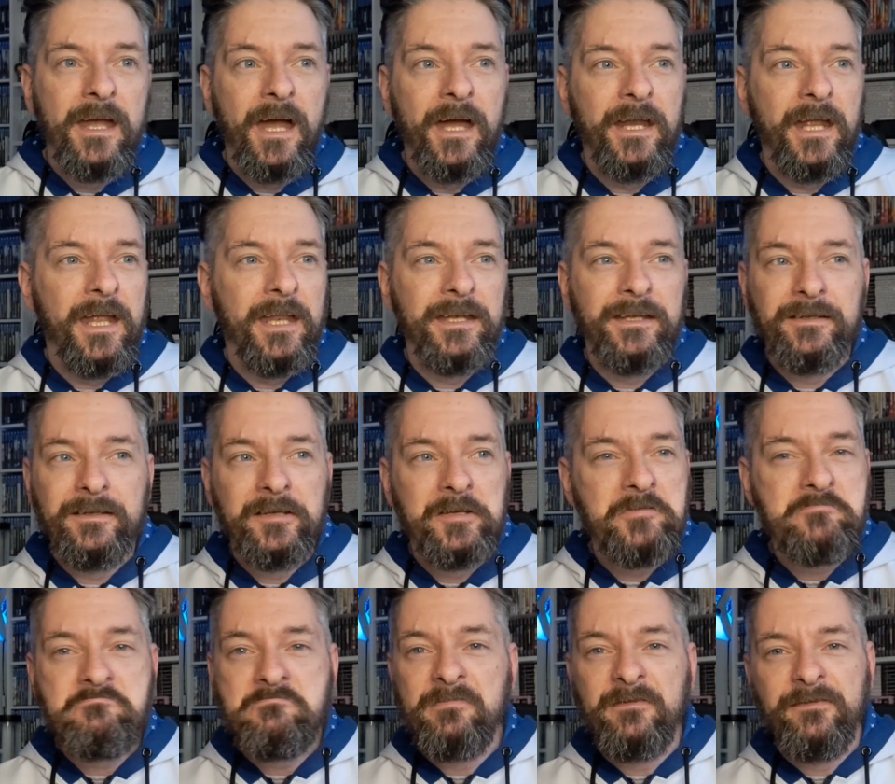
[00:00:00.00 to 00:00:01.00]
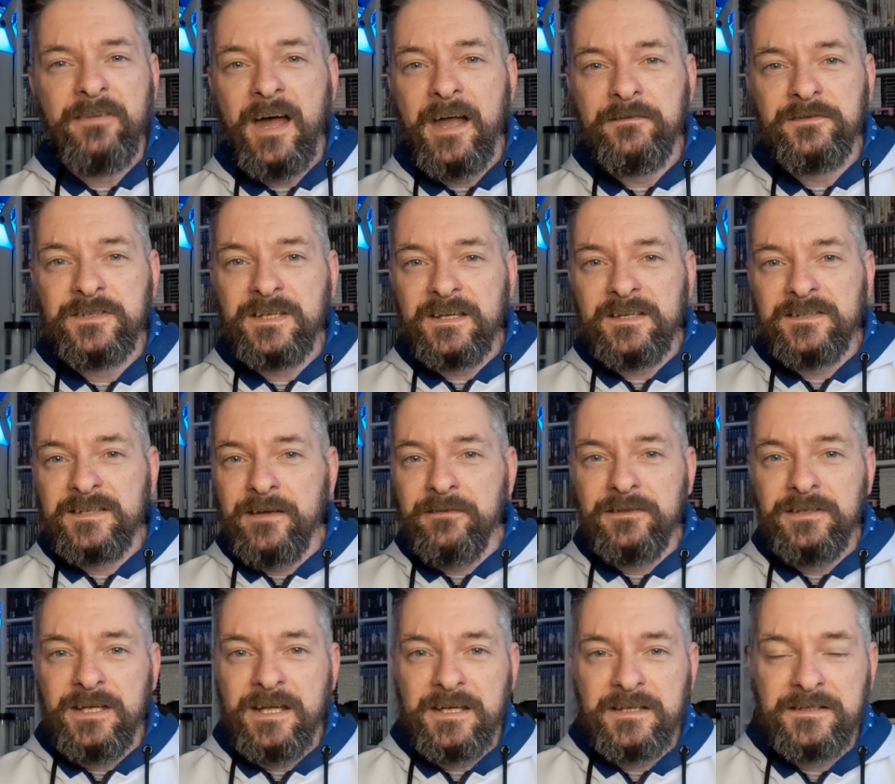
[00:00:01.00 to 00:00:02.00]
and then 5, 6,
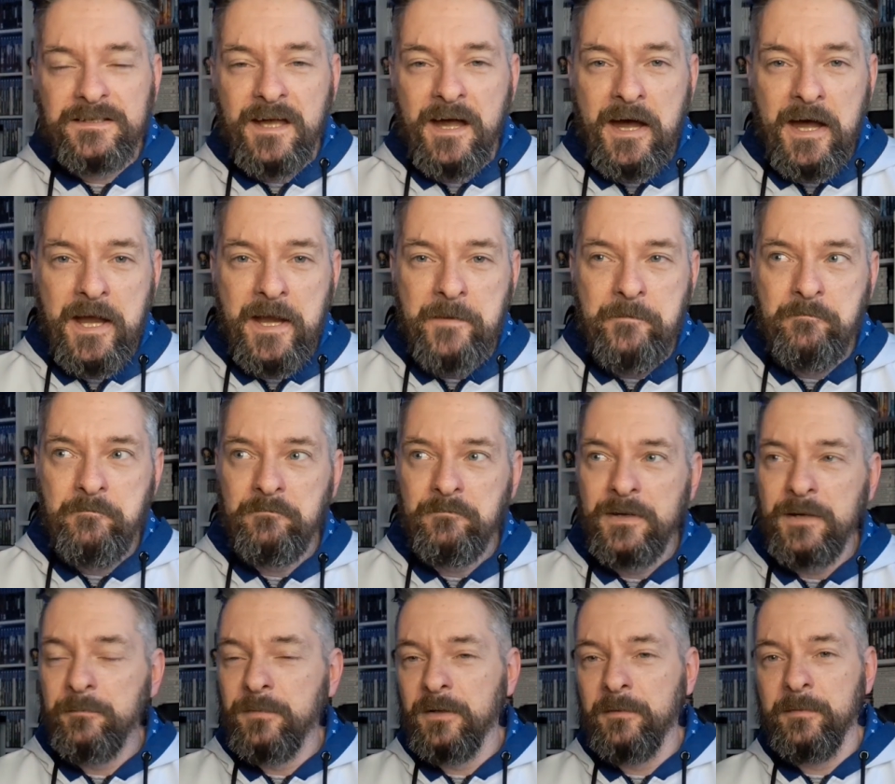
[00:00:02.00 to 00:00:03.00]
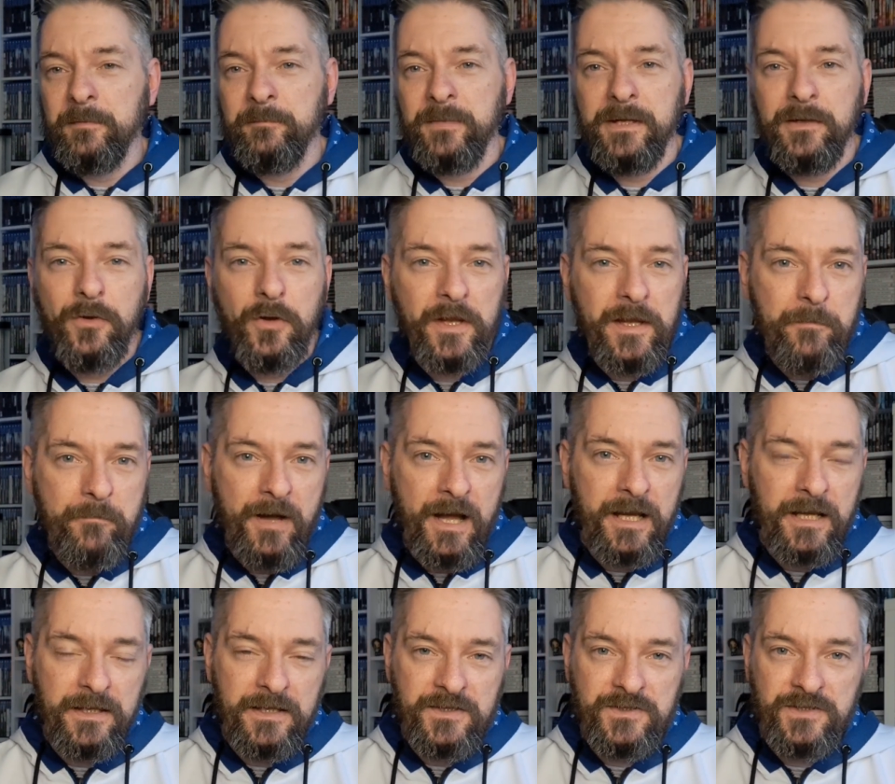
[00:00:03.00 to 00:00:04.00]
7 years time, people would be looking
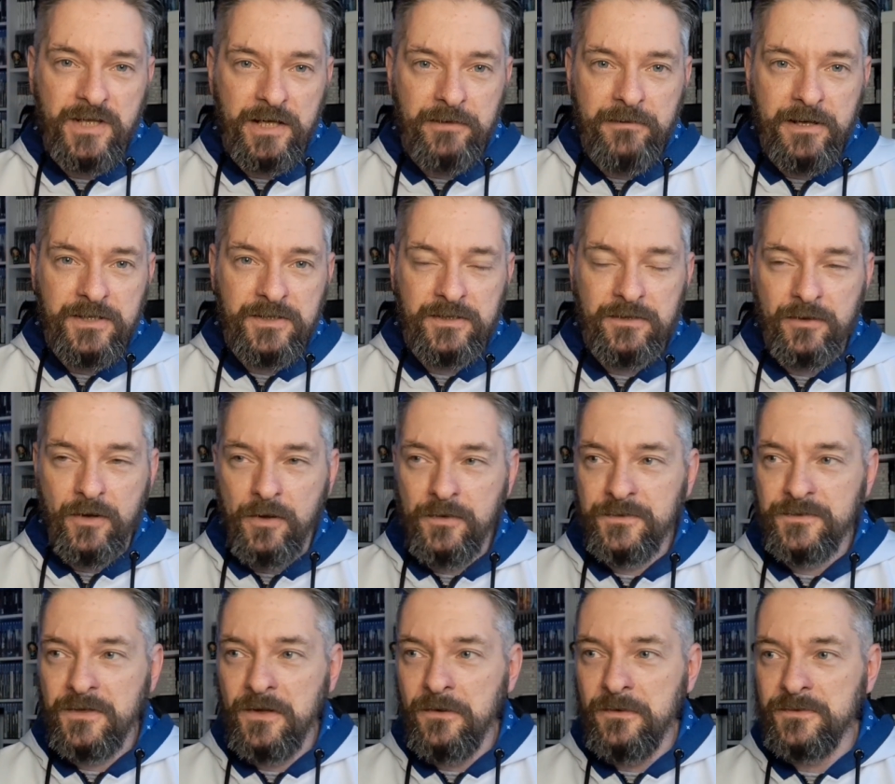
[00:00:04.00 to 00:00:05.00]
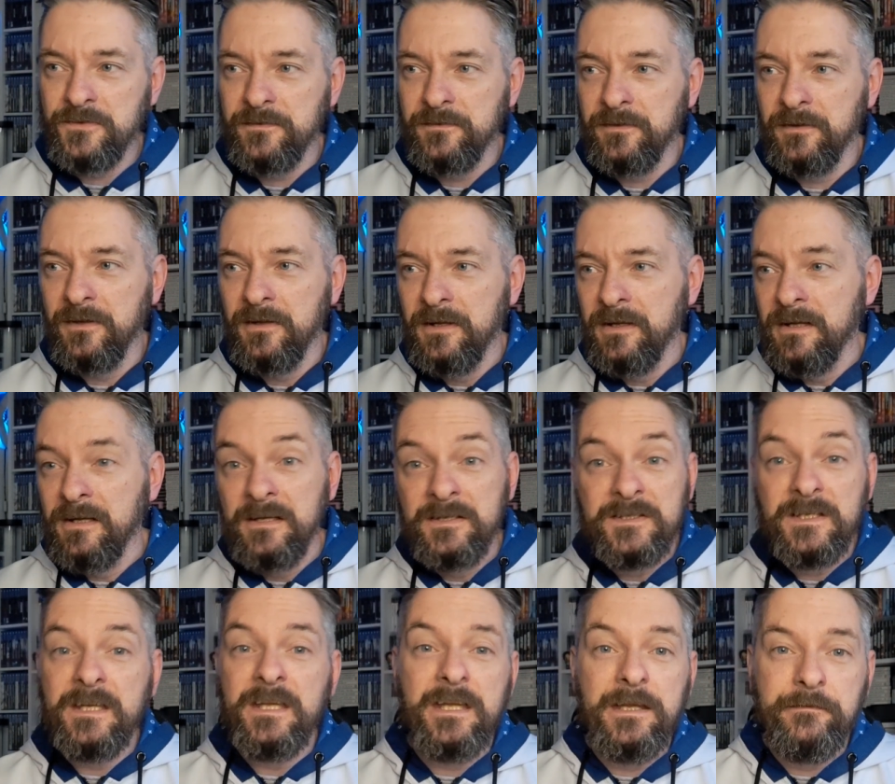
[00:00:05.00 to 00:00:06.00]
back at this generation of consoles and
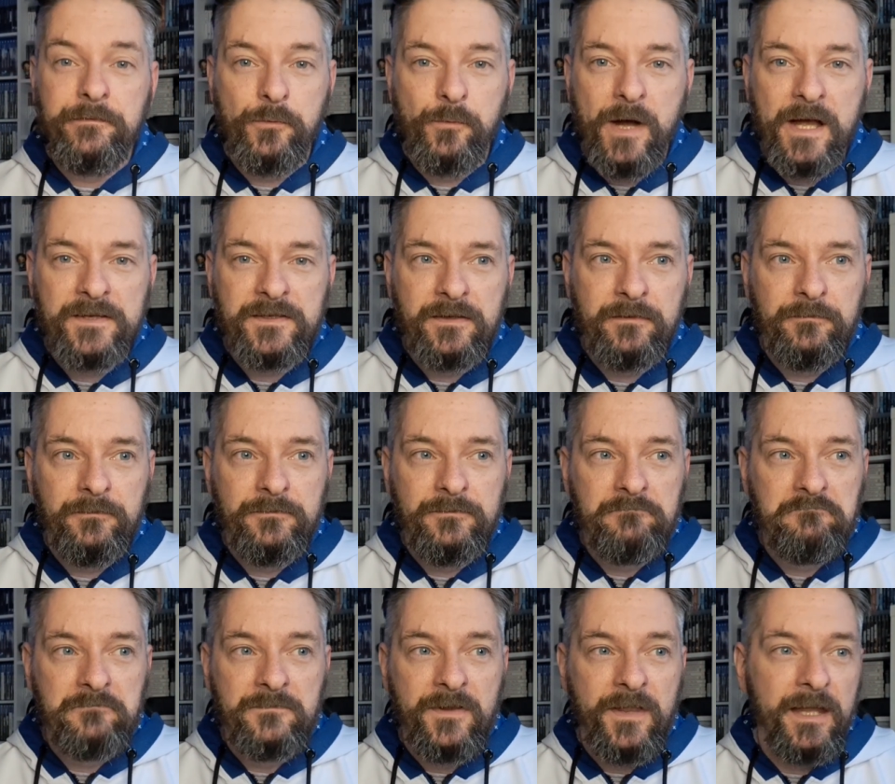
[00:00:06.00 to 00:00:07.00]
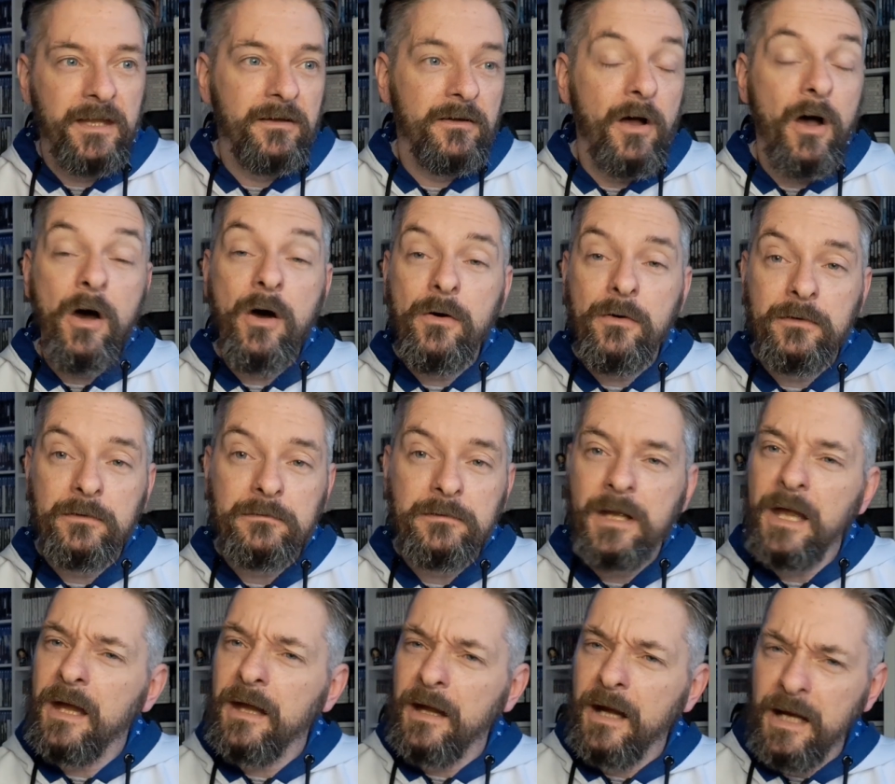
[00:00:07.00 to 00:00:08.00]
see Evil West and think, oh
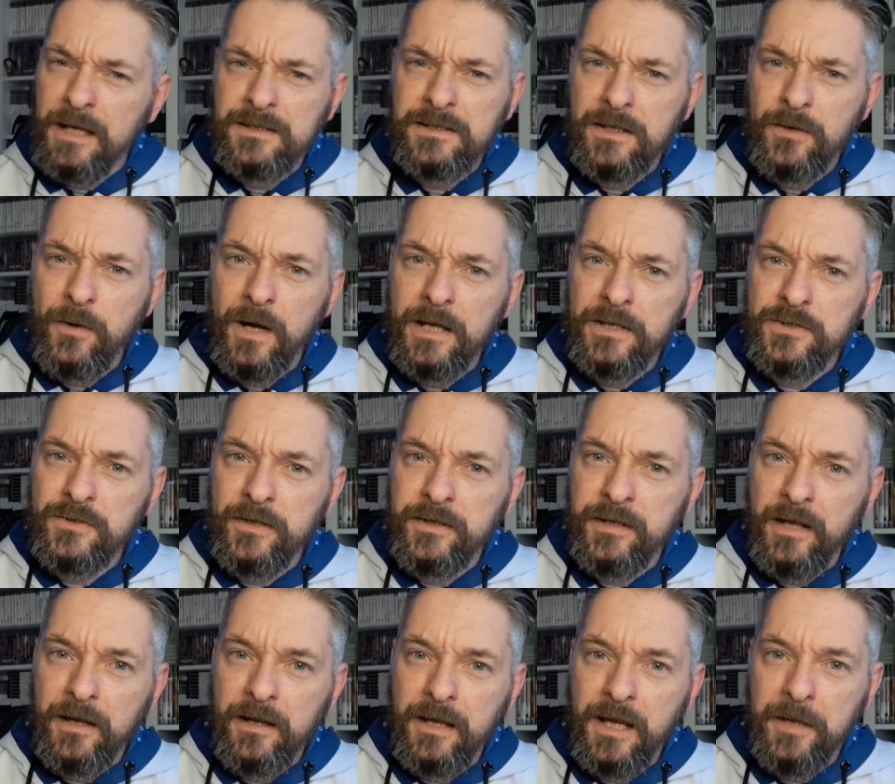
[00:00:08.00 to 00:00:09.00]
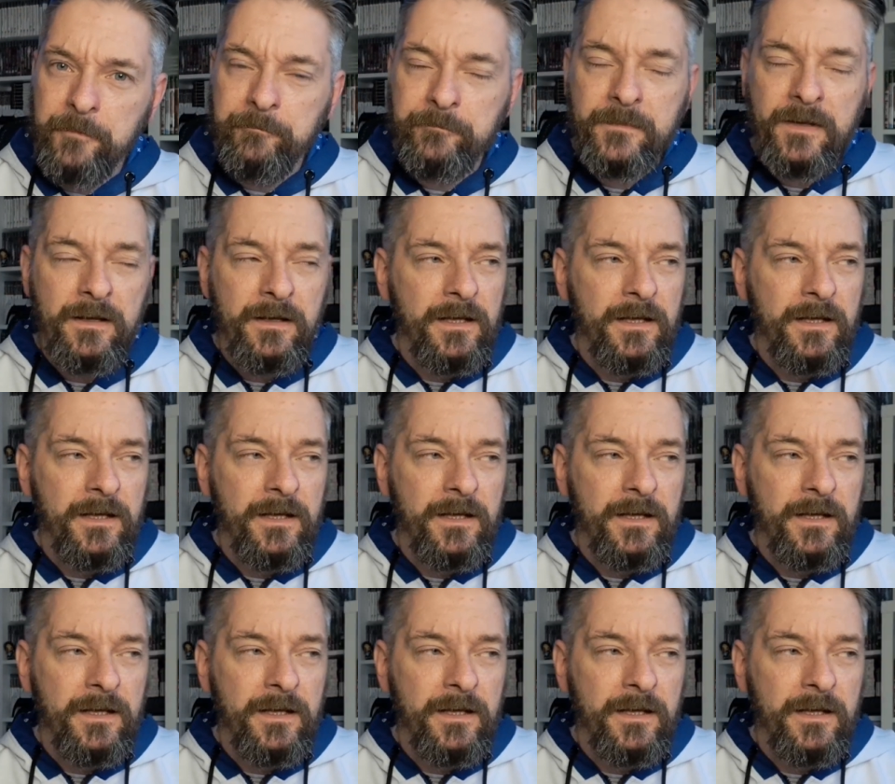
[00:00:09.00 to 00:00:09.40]
yeah, I actually quite enjoyed that game.